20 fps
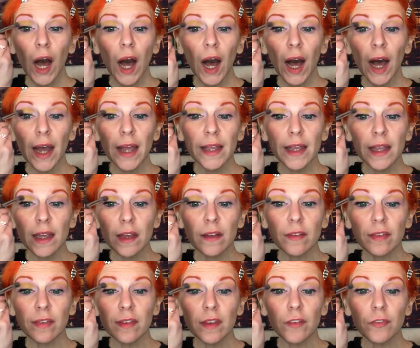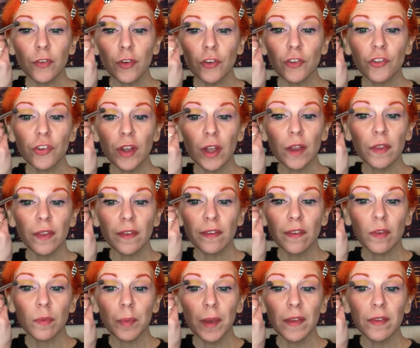I can't see for shit.
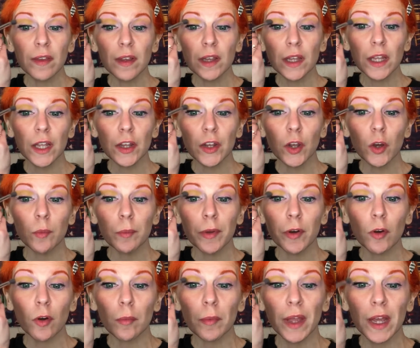This is basically a no mirror